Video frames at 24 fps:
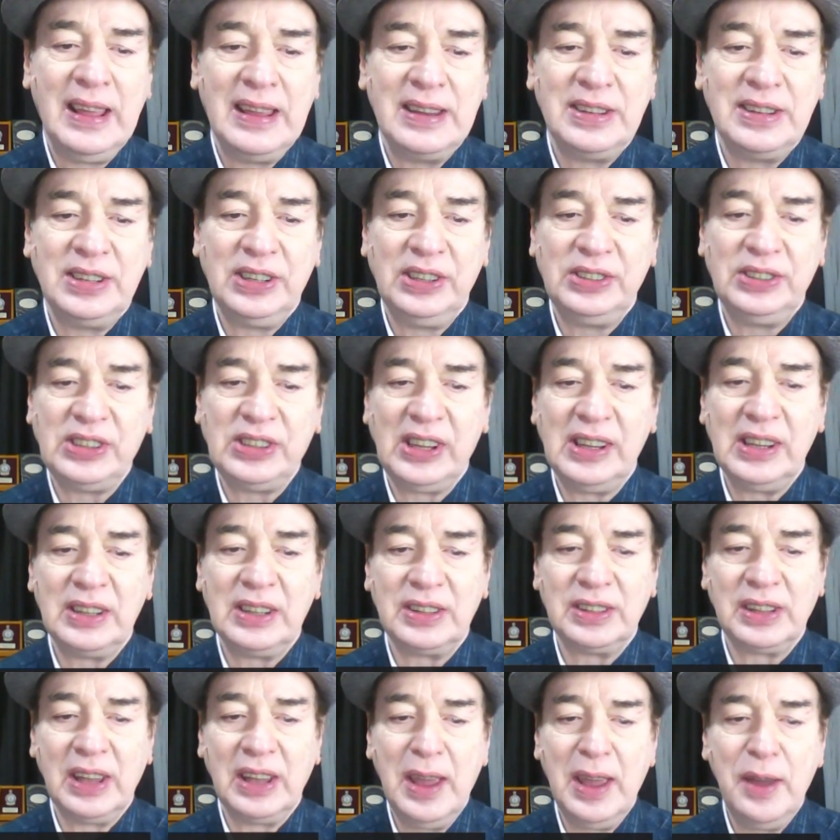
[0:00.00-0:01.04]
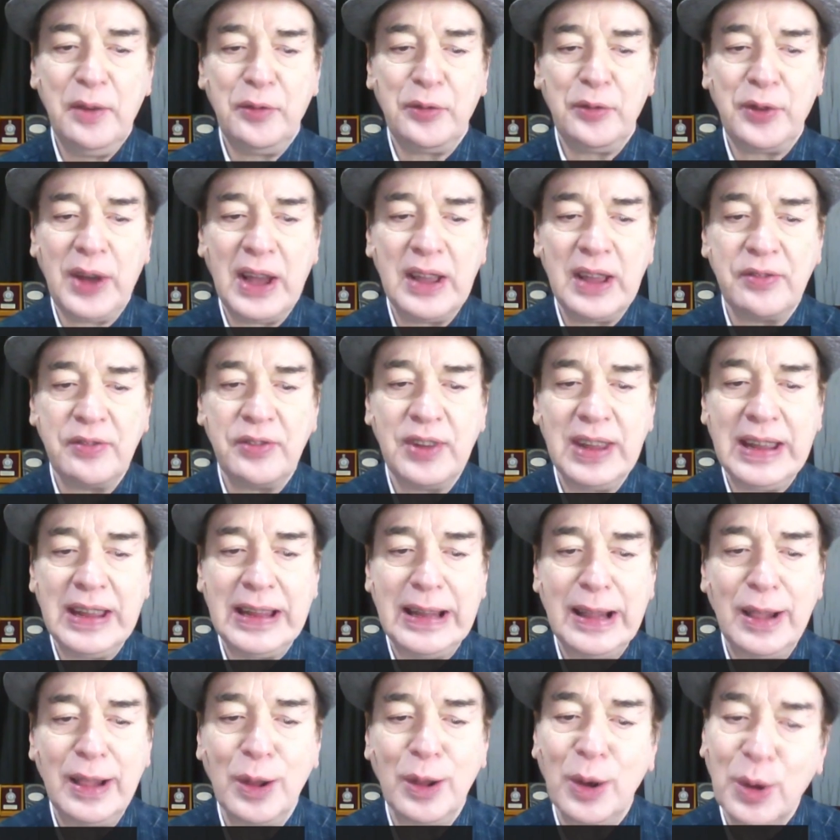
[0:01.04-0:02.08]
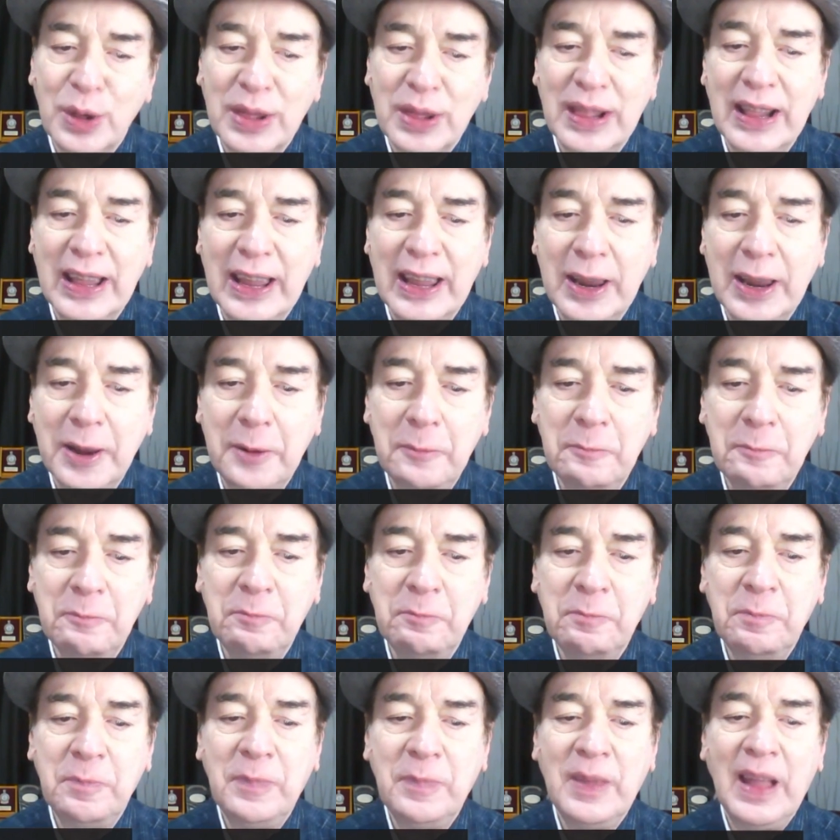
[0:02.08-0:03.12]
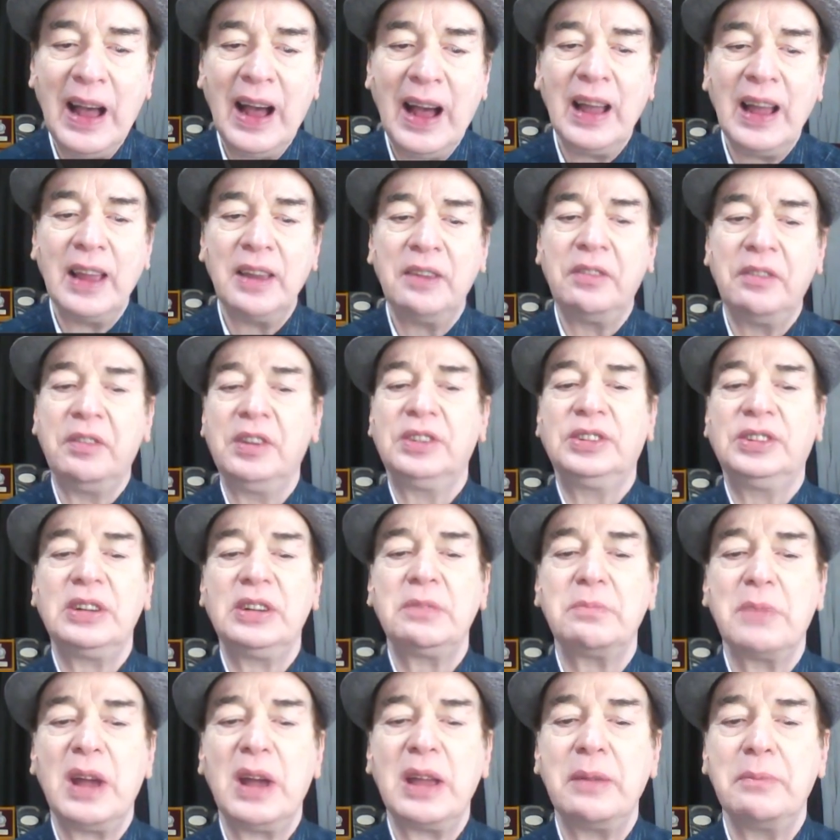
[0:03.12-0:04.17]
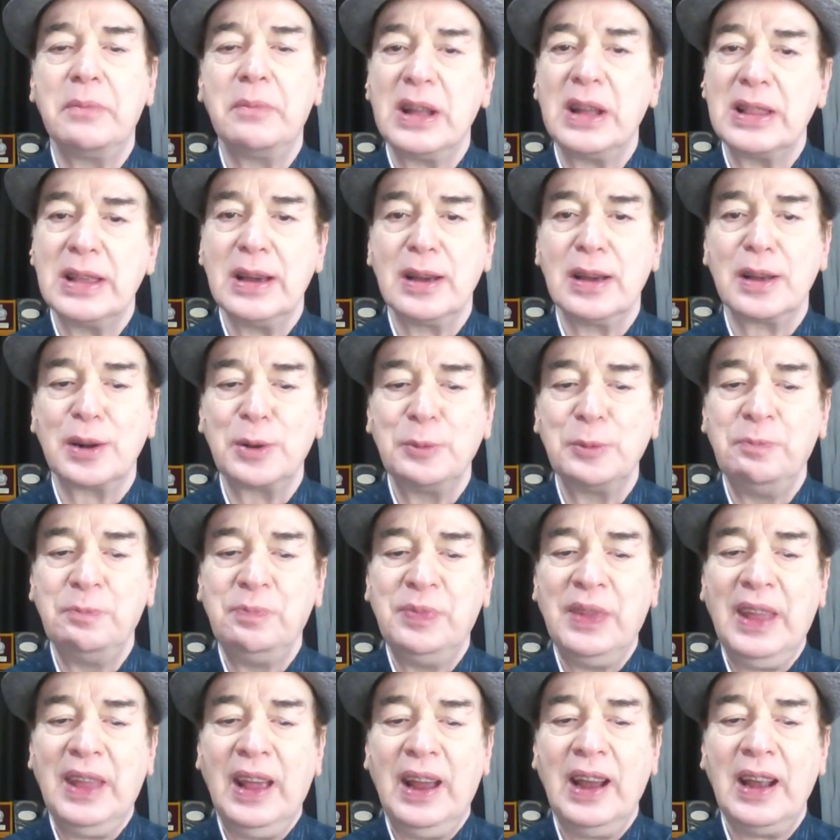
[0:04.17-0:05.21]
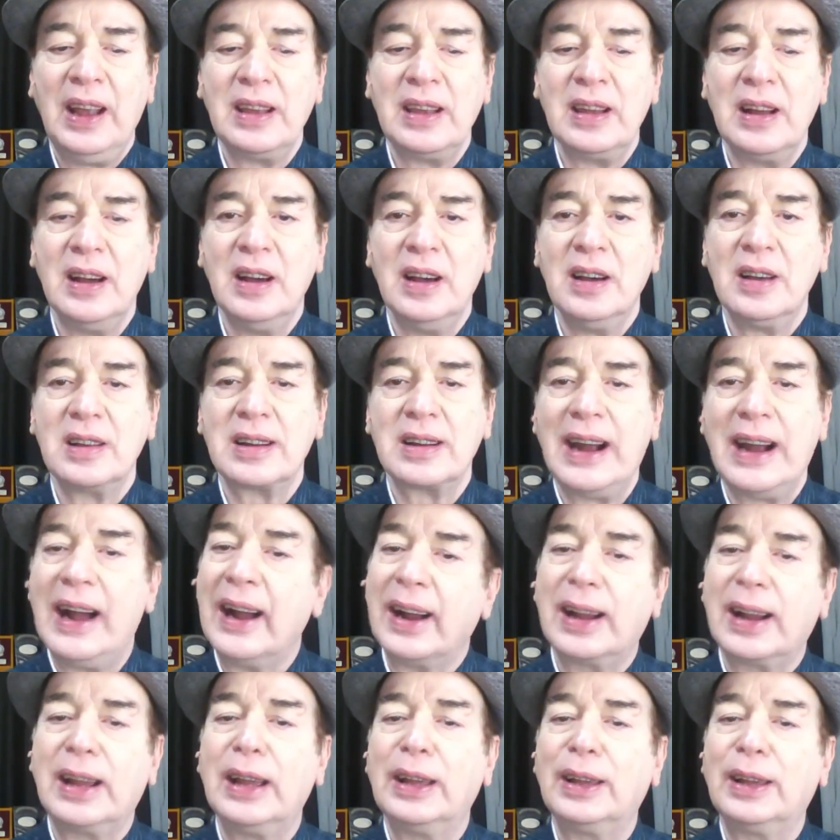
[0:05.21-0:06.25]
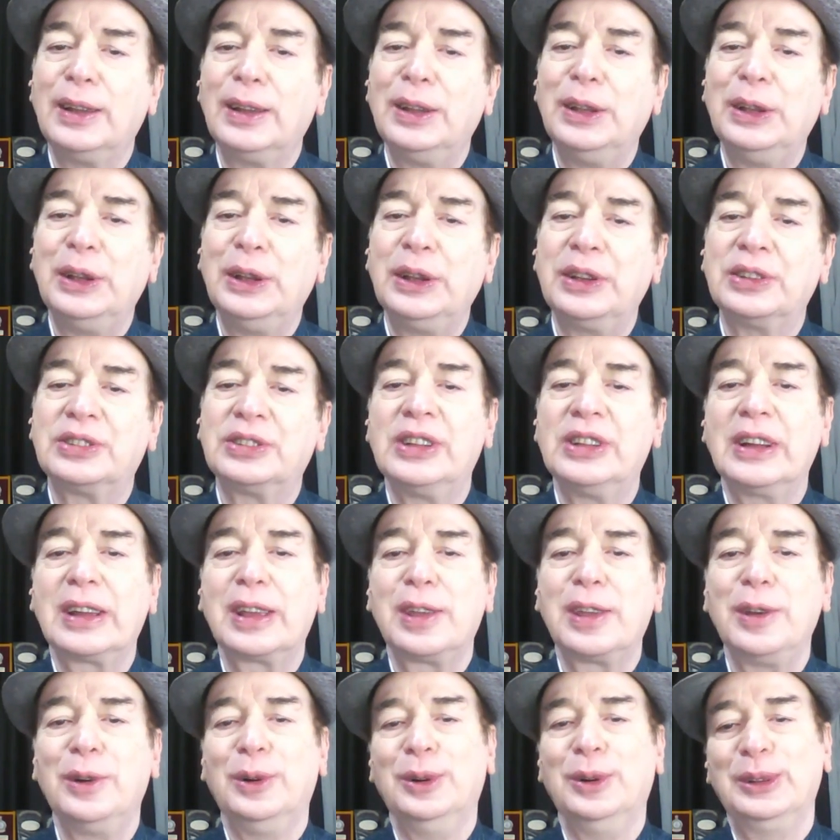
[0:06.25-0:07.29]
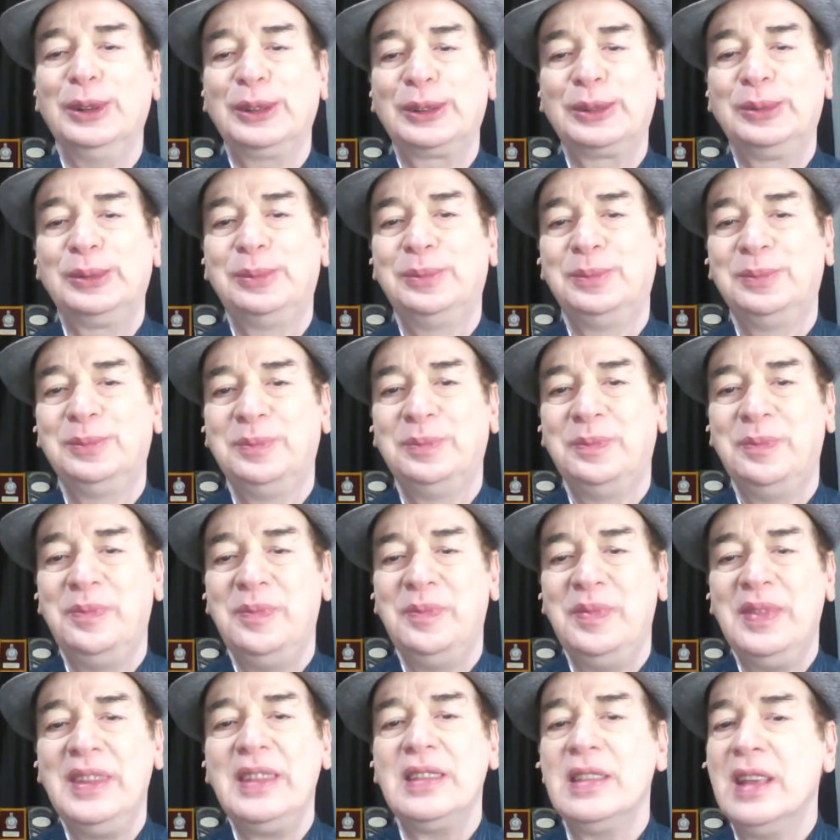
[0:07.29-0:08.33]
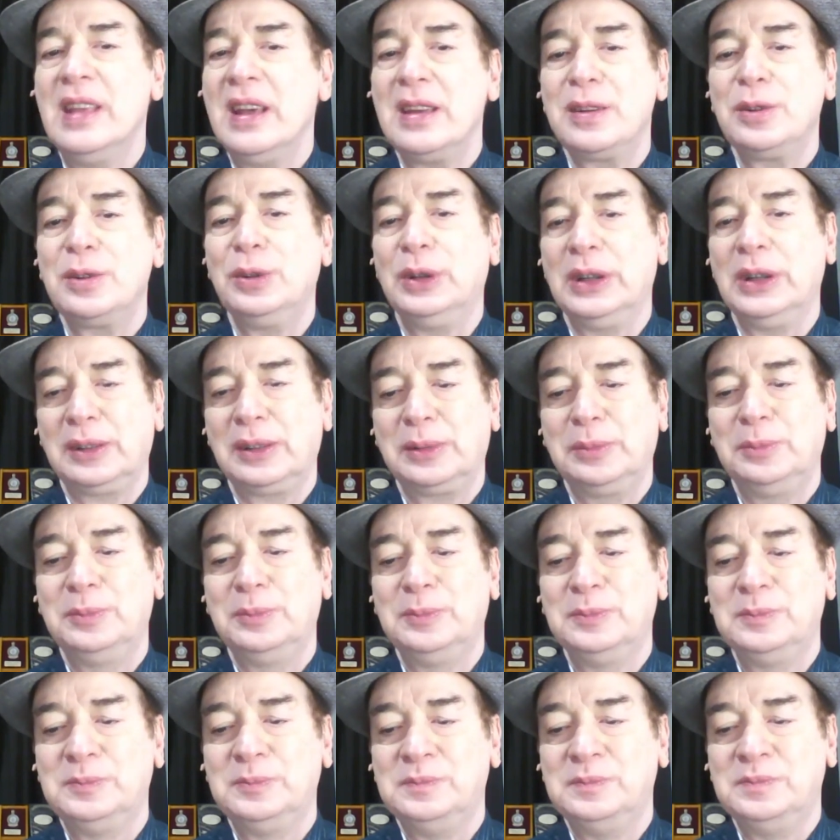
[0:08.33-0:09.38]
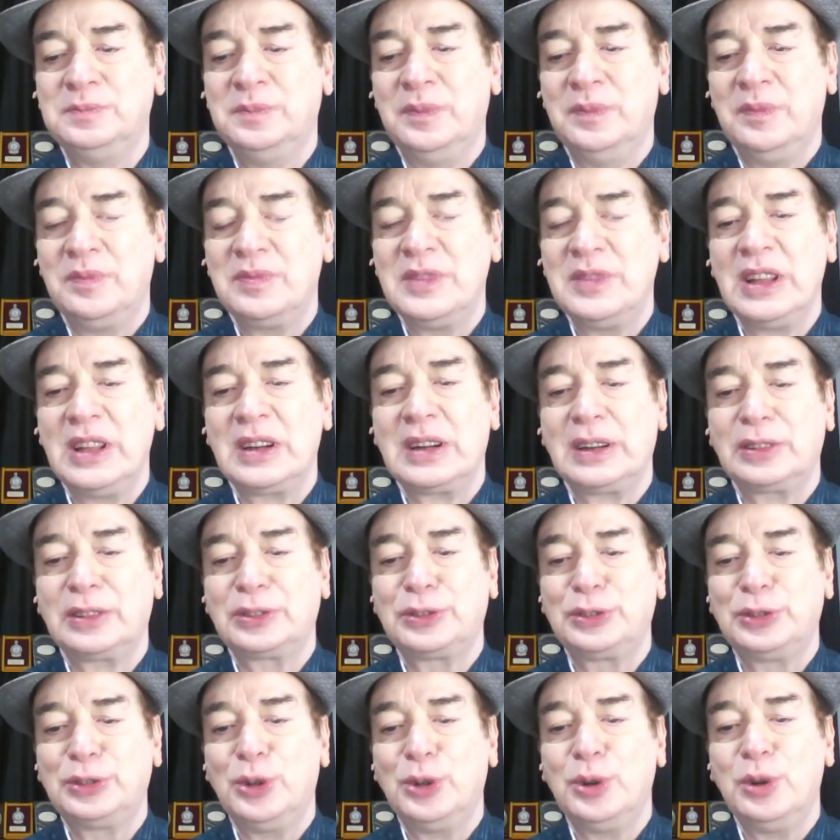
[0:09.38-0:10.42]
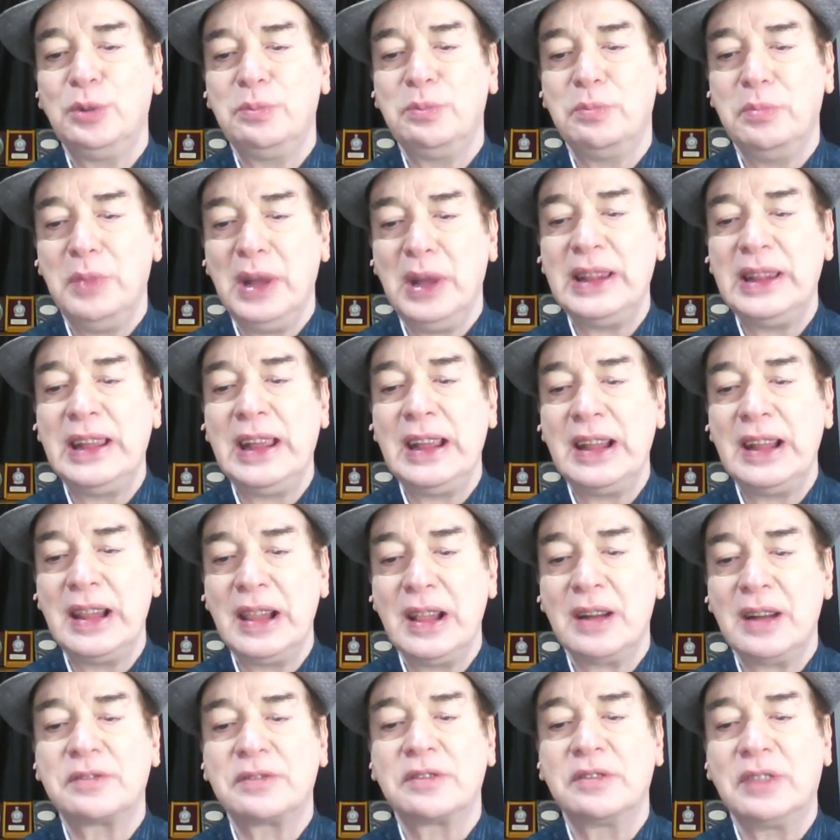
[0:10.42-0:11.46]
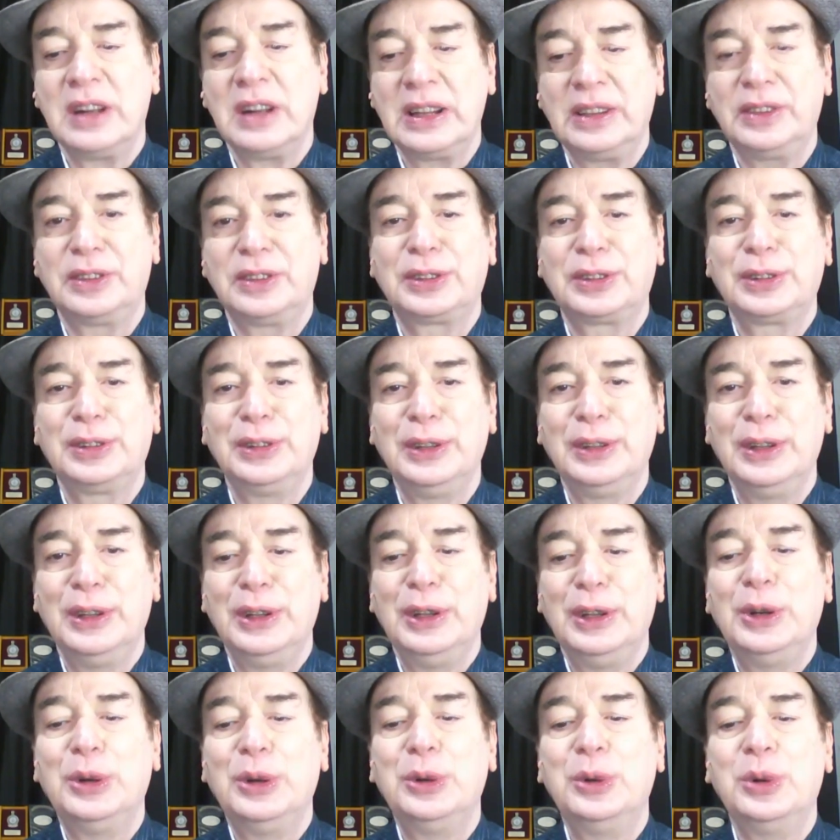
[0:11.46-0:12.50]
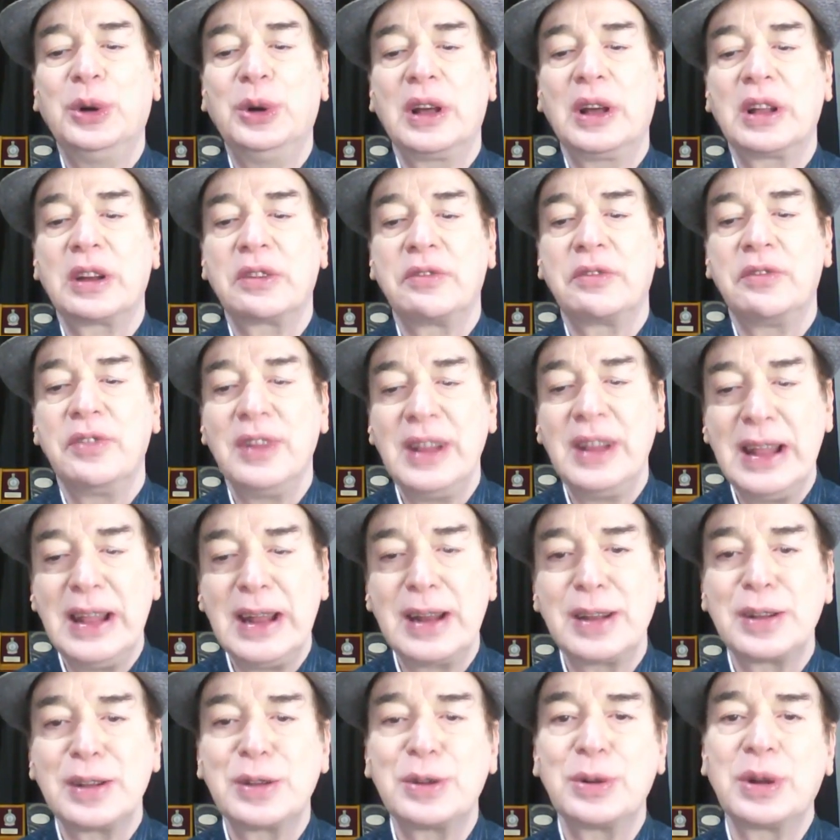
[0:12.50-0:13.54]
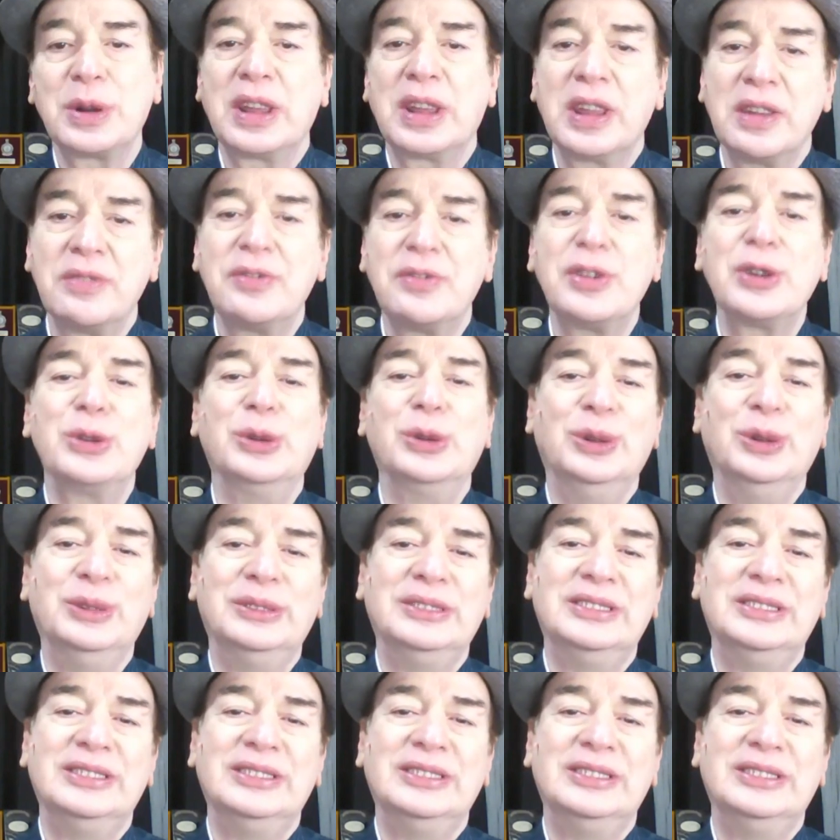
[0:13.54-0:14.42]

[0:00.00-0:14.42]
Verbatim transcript: She says, if I feel lonely, I visit my mother and her hug is the cure. There you are. There are so many loved ones who are willing to give you